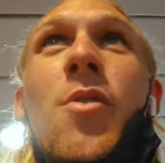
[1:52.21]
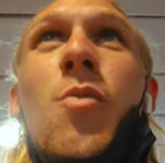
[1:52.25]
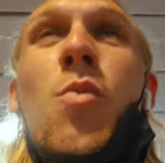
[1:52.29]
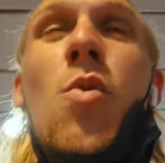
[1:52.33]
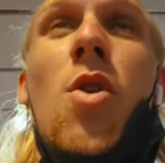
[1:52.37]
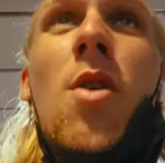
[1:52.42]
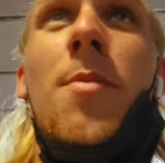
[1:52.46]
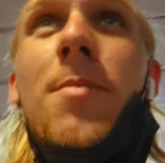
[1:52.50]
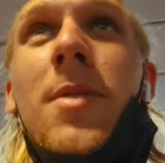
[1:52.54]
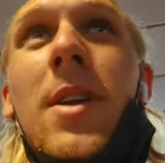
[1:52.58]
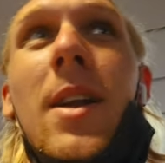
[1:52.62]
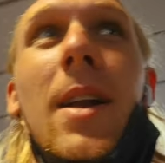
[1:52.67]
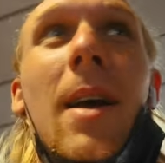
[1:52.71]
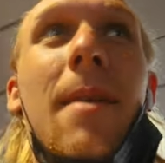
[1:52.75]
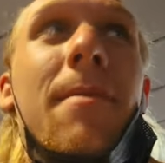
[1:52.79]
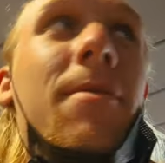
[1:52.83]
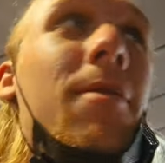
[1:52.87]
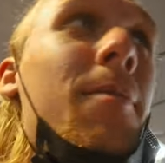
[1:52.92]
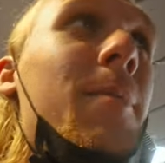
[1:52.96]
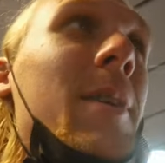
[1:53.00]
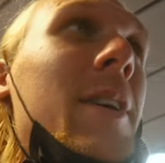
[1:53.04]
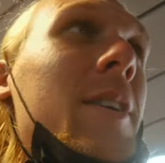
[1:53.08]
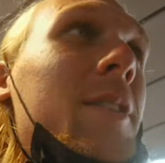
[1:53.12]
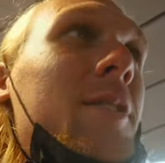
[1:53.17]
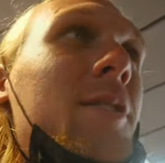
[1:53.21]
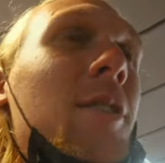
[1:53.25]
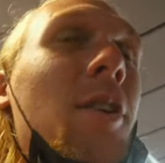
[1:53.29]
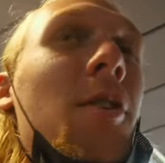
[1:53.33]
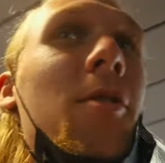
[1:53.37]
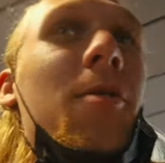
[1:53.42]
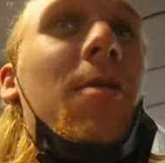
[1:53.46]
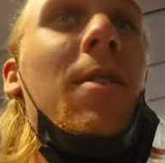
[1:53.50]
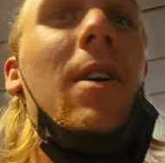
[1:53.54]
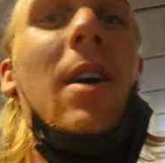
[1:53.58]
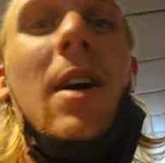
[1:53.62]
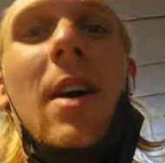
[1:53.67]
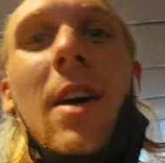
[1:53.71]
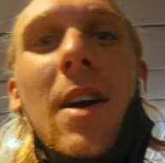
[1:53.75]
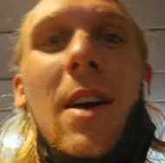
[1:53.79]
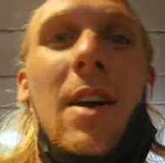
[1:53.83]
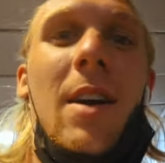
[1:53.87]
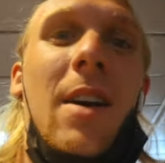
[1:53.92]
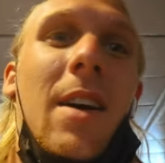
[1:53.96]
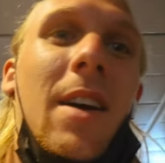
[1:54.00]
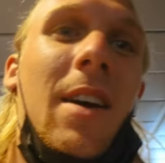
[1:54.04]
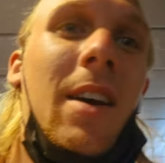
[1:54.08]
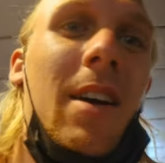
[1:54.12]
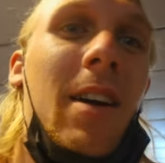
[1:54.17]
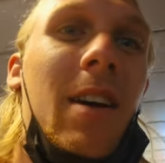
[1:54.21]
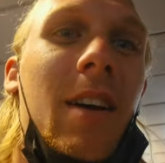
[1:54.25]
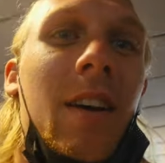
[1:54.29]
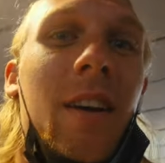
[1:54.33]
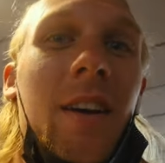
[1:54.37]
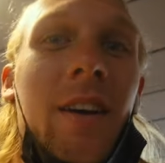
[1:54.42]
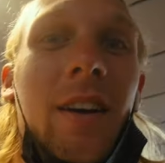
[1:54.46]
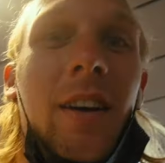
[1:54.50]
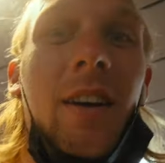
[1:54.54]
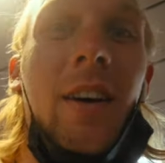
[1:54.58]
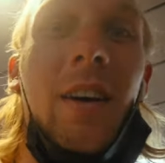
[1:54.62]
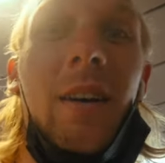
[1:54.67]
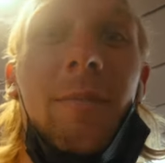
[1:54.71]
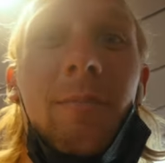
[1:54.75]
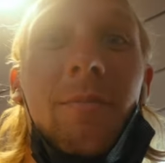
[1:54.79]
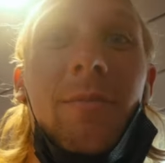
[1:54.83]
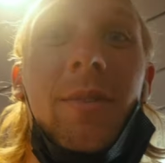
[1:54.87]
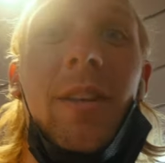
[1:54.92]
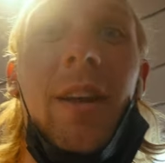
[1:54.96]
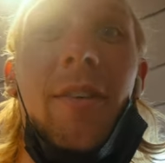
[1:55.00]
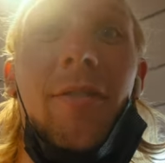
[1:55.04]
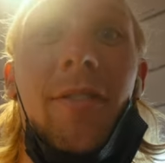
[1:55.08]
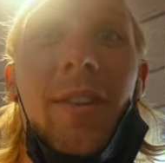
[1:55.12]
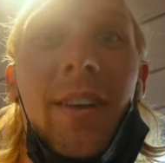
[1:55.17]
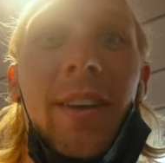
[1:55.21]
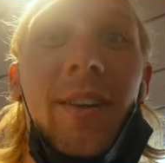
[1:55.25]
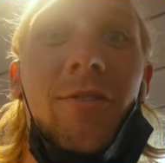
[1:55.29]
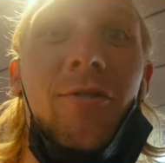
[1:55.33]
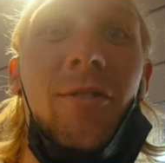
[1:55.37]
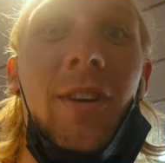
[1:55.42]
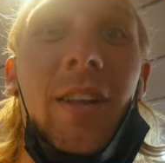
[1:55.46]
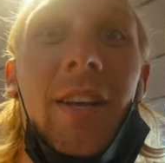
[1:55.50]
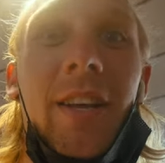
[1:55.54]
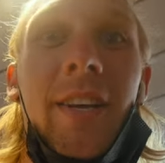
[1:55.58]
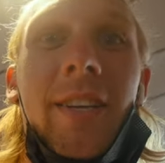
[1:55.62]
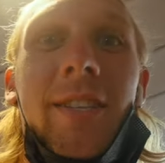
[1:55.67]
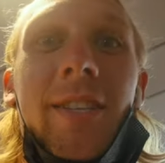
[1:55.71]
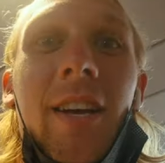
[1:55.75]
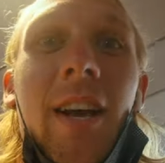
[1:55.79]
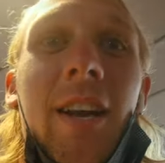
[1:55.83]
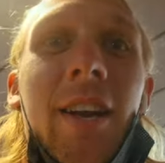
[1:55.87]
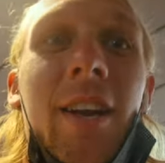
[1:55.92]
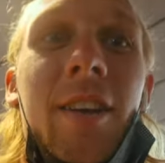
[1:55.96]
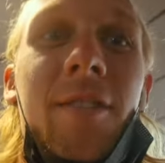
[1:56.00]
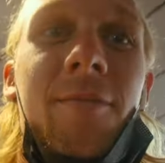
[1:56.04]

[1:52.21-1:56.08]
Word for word: warmed it up for me, so definitely really excited.